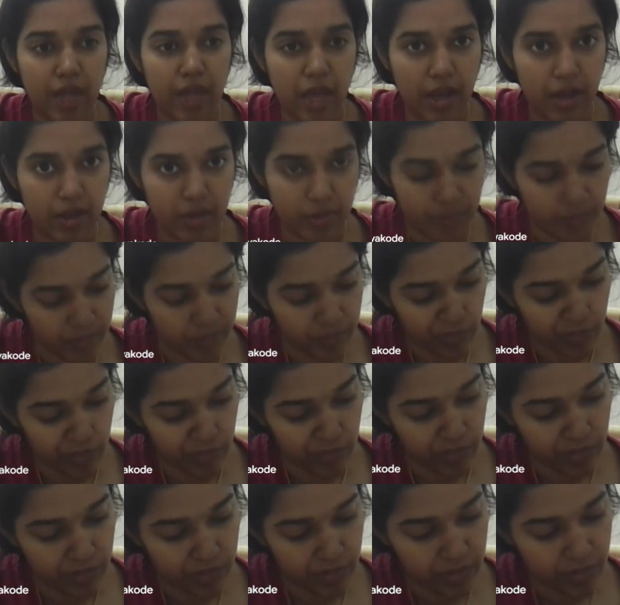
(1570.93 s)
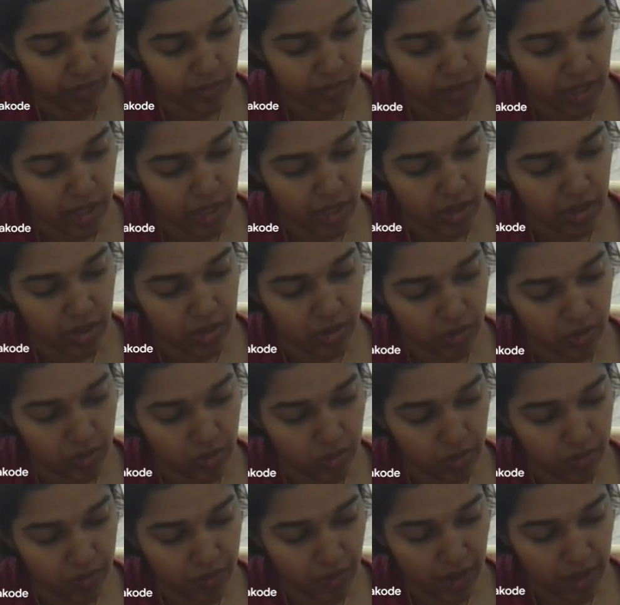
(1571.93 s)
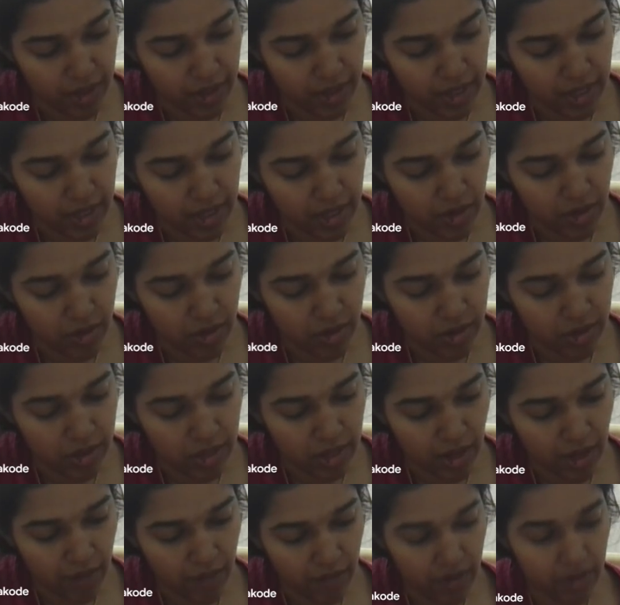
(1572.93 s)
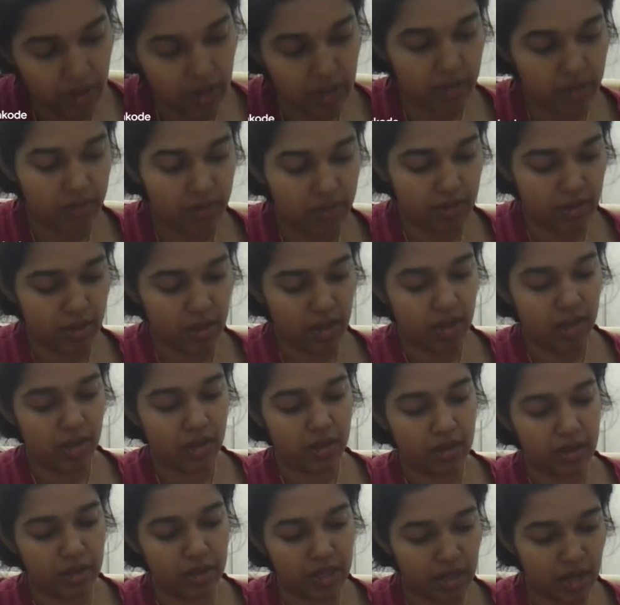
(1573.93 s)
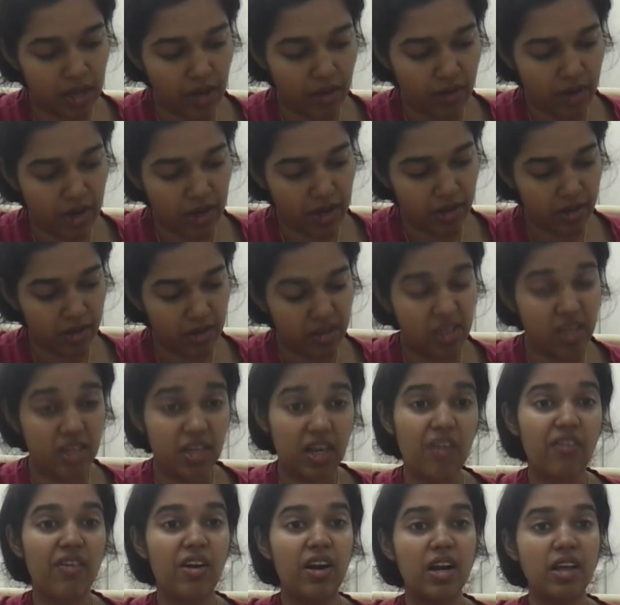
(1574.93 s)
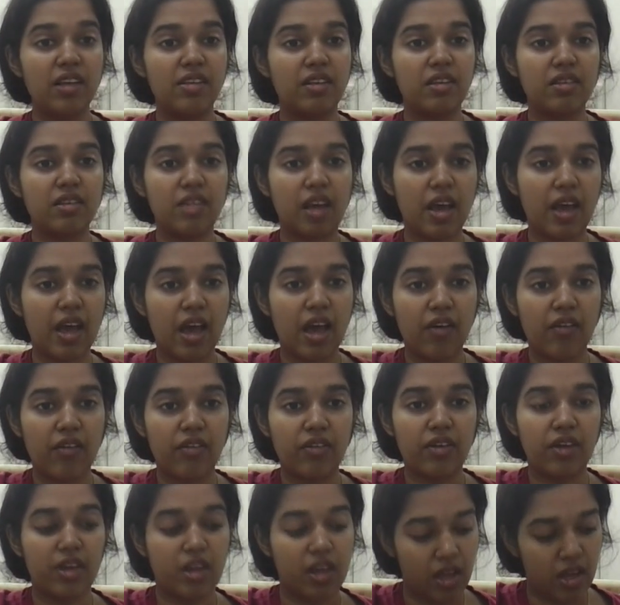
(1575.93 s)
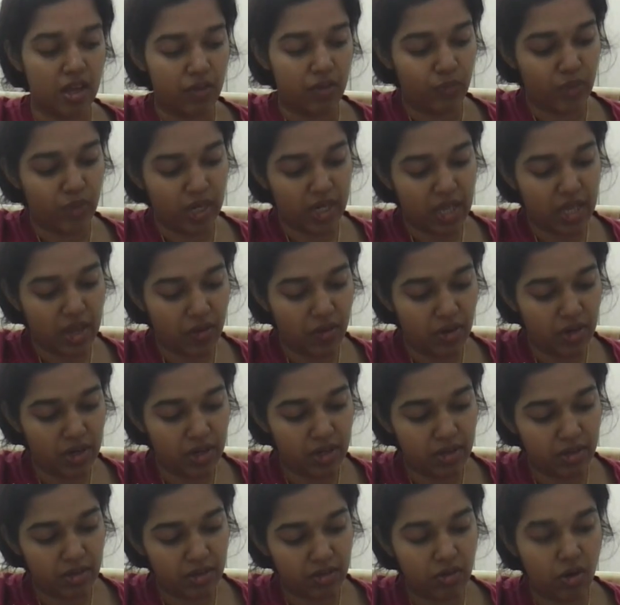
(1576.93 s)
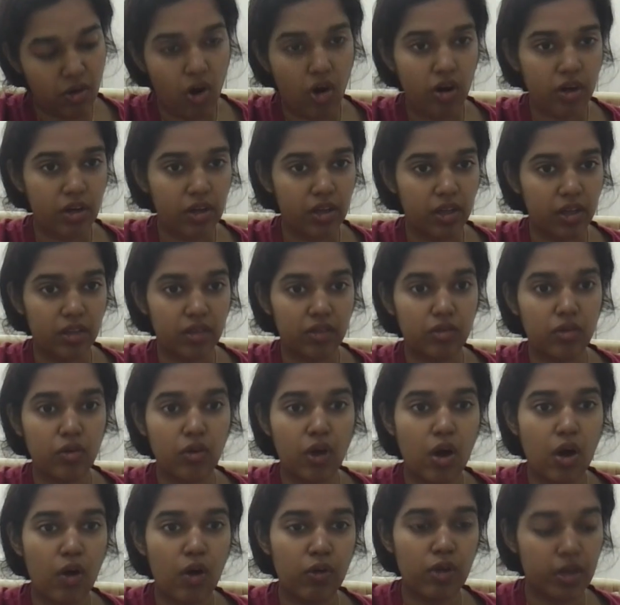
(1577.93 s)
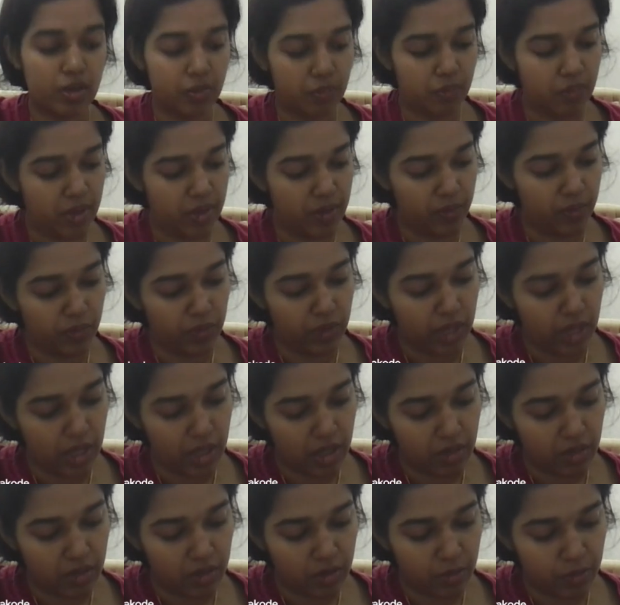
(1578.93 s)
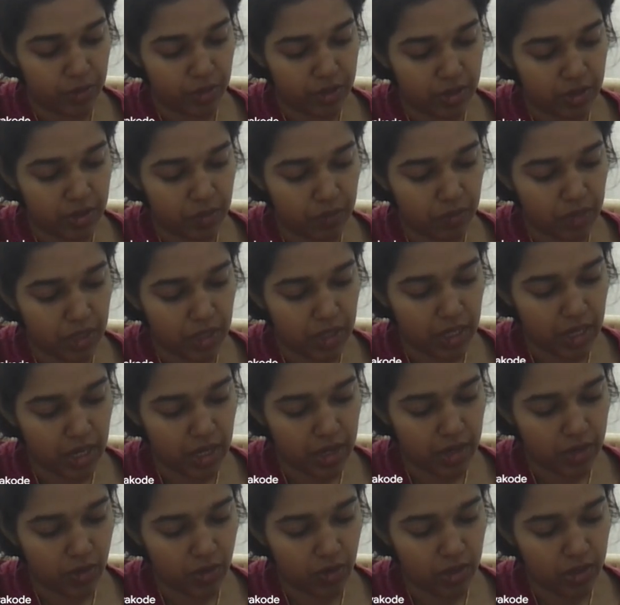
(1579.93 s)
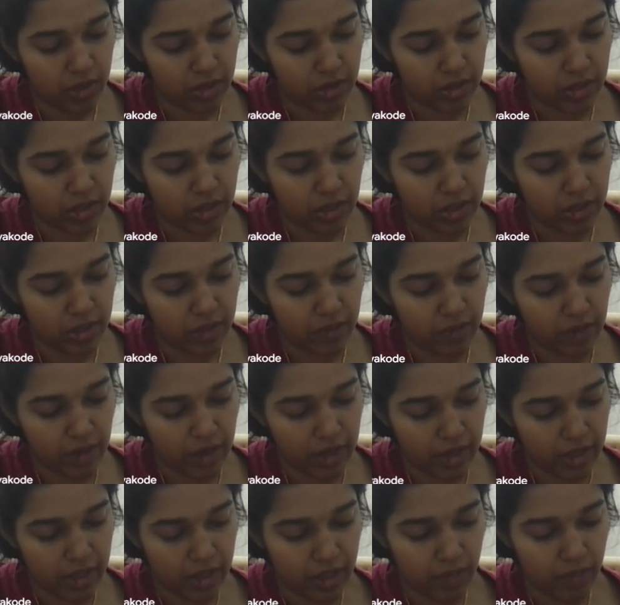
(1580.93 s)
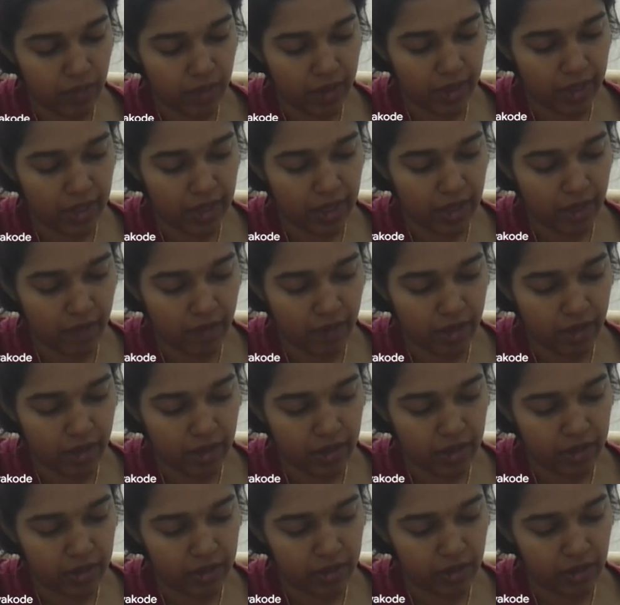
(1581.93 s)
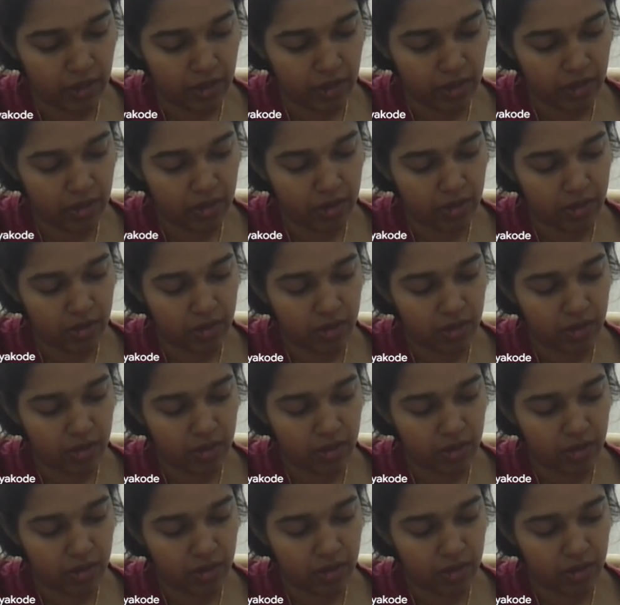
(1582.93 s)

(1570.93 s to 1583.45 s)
Yeah. So if I take up K1 DC, theta 1 SS I have, but K1 DC is not there. So how will it be? It will be simply K2 DC divided by K1 DC,